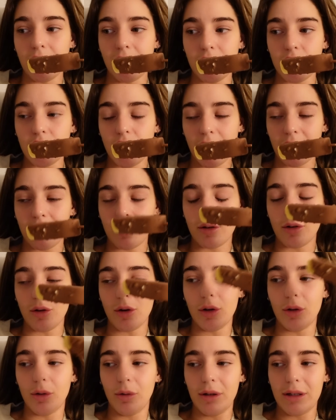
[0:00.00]
then Shaq
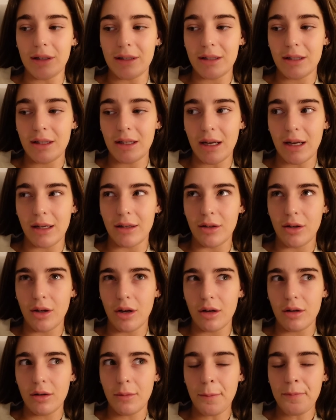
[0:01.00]
got annoyed at
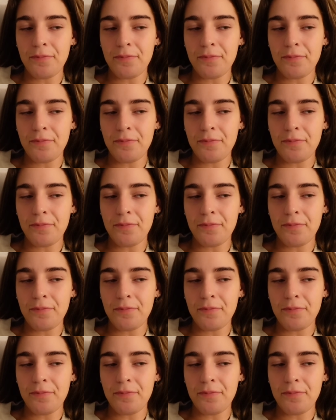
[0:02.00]
Tanya.